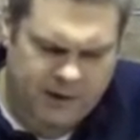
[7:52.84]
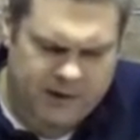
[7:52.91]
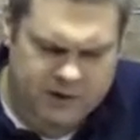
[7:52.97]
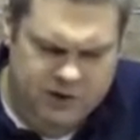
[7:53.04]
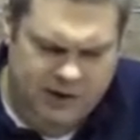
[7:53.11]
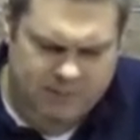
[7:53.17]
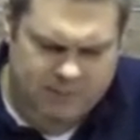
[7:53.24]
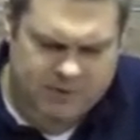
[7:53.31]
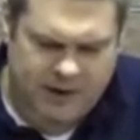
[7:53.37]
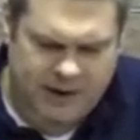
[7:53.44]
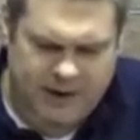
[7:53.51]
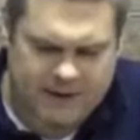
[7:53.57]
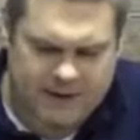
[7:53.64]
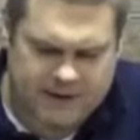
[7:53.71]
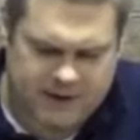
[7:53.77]
Then in chapter
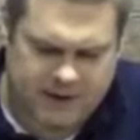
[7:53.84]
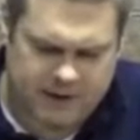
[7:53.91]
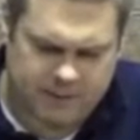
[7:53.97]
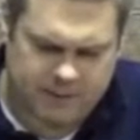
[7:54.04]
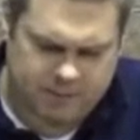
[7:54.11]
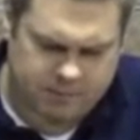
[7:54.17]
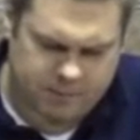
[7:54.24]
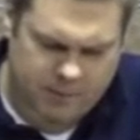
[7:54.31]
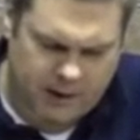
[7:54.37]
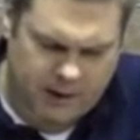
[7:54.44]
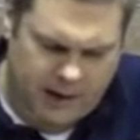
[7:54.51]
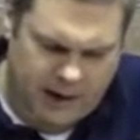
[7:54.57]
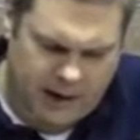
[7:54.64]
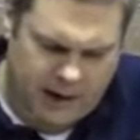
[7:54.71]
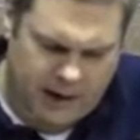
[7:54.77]
18,
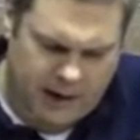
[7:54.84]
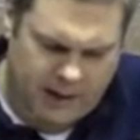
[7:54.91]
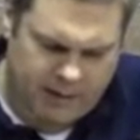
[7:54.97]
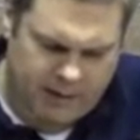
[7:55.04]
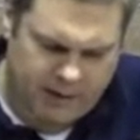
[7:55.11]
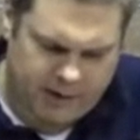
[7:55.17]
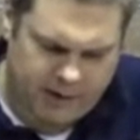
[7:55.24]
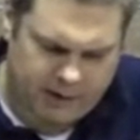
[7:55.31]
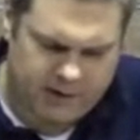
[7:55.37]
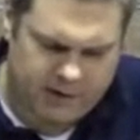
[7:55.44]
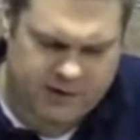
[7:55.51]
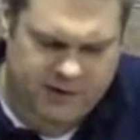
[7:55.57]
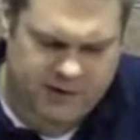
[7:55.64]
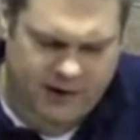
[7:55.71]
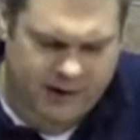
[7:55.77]

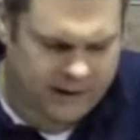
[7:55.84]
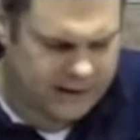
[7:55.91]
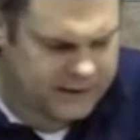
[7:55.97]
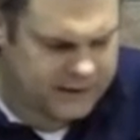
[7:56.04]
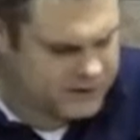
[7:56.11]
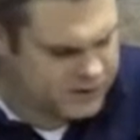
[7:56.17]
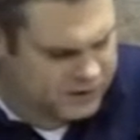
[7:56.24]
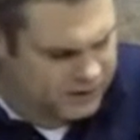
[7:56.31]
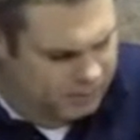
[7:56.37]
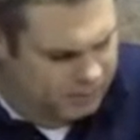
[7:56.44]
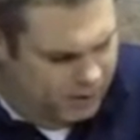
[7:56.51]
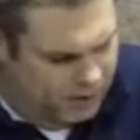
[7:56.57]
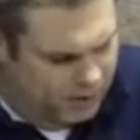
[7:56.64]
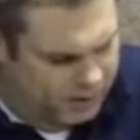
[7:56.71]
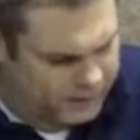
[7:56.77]
the Danites
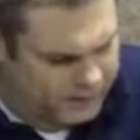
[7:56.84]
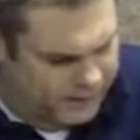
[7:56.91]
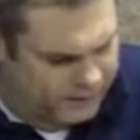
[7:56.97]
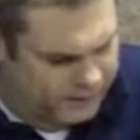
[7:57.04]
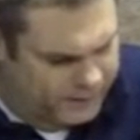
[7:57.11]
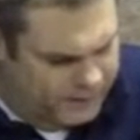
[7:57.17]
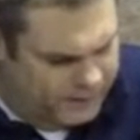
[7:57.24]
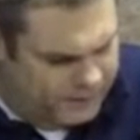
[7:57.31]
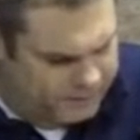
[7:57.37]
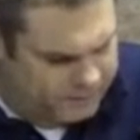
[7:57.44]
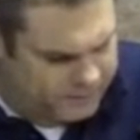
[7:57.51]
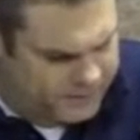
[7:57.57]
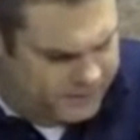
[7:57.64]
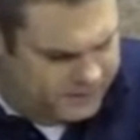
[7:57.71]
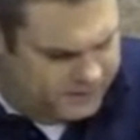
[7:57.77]
come along. Now,
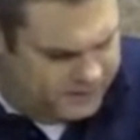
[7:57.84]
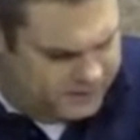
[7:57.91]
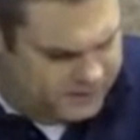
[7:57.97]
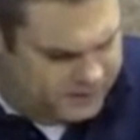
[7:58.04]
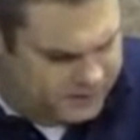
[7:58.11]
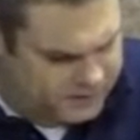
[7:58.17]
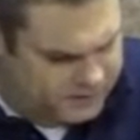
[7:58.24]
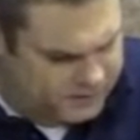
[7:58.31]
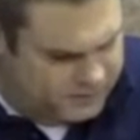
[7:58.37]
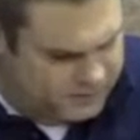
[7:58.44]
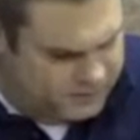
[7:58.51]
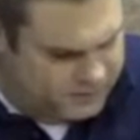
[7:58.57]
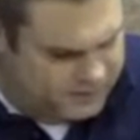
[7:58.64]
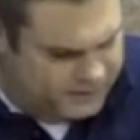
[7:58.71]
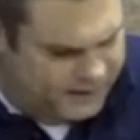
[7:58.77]

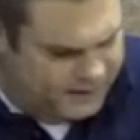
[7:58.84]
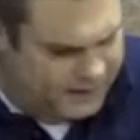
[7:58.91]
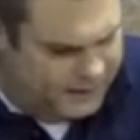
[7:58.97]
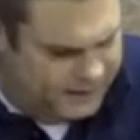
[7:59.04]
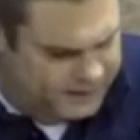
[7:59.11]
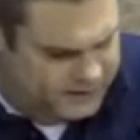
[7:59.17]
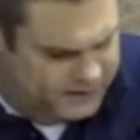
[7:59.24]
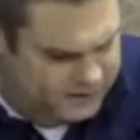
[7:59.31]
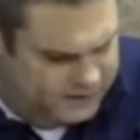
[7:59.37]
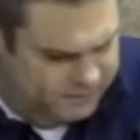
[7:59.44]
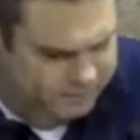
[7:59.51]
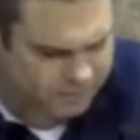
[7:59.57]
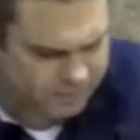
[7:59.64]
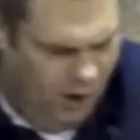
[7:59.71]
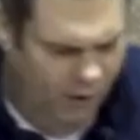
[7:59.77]
the Danites
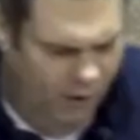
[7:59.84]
